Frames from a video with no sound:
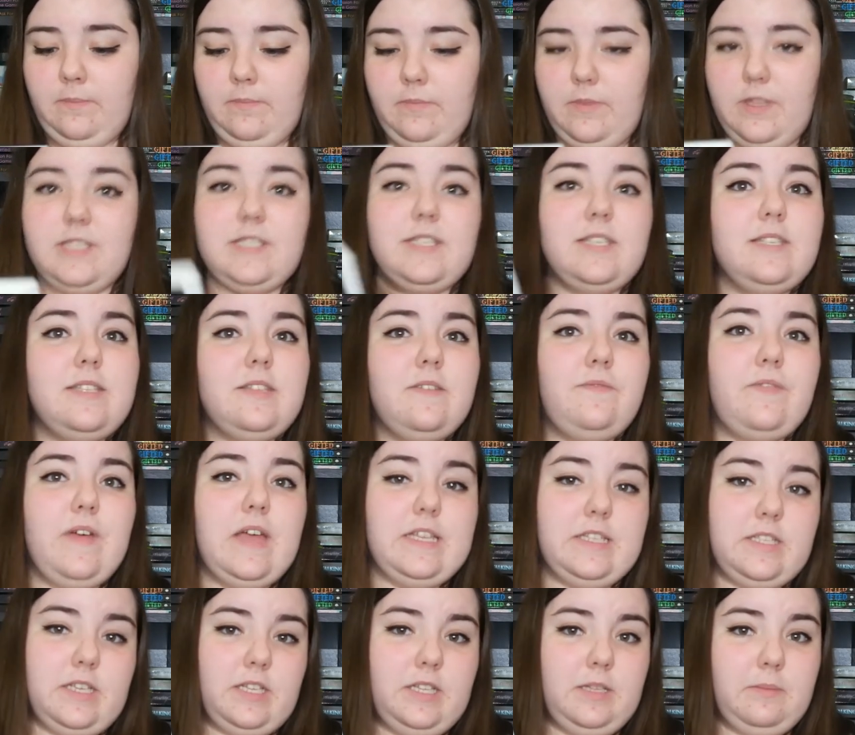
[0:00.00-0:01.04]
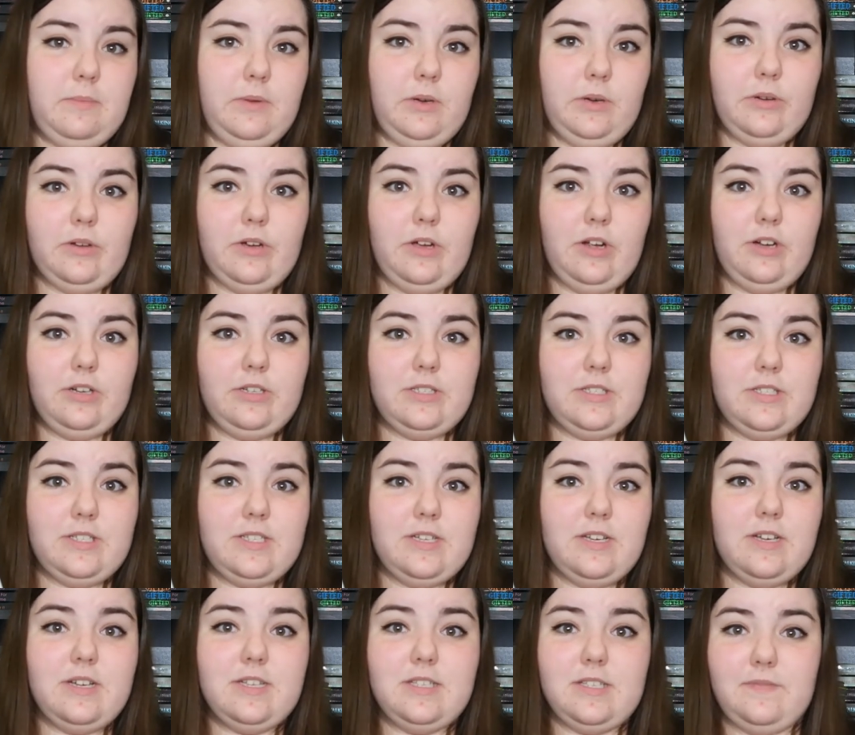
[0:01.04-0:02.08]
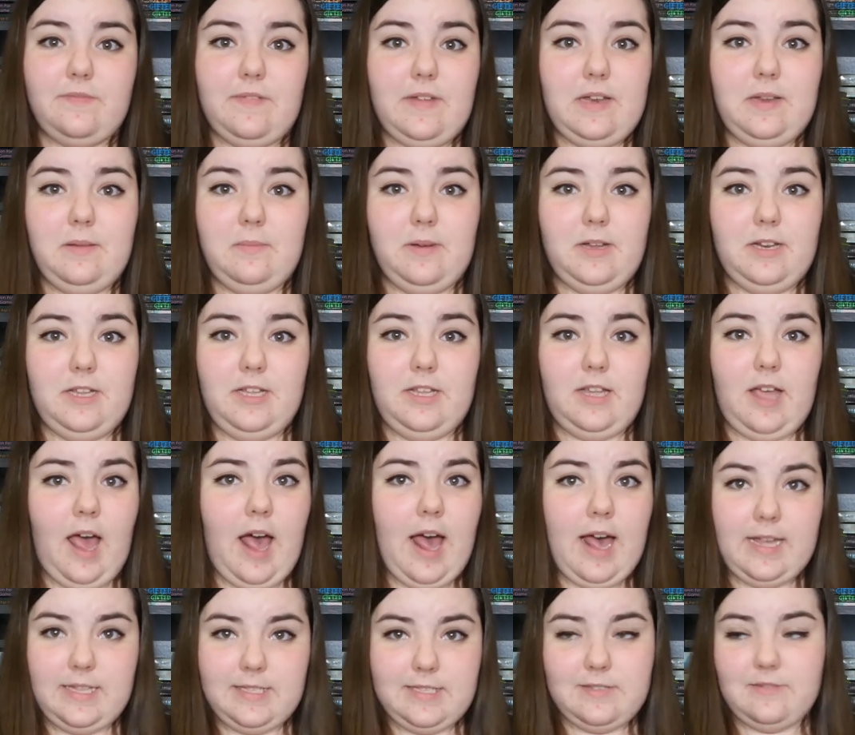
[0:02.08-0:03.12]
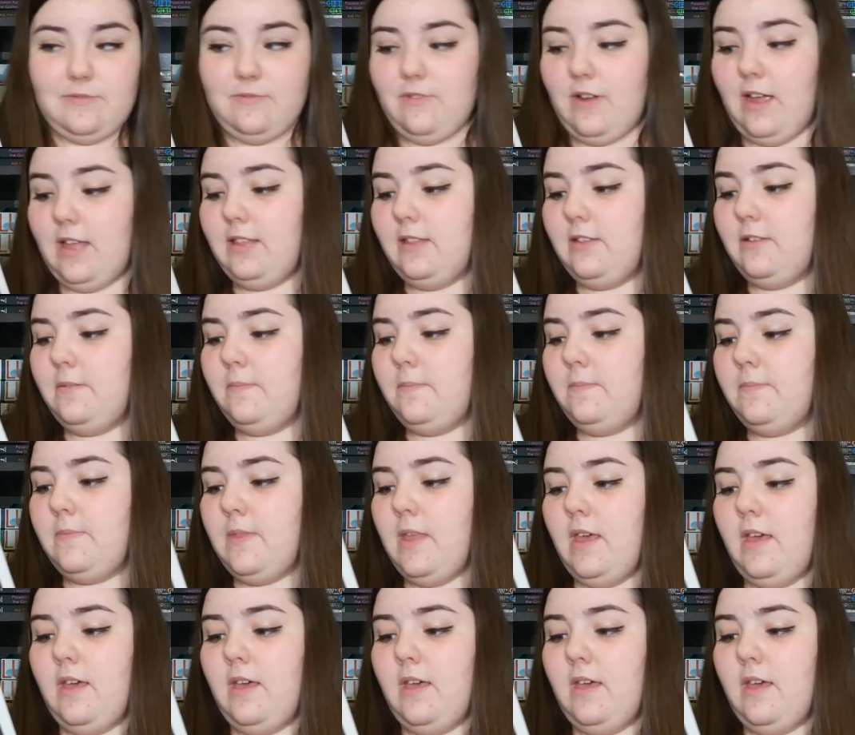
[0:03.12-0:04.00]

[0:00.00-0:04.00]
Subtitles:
This is the Face on the Milk Carton series, if anybody hasn't read them.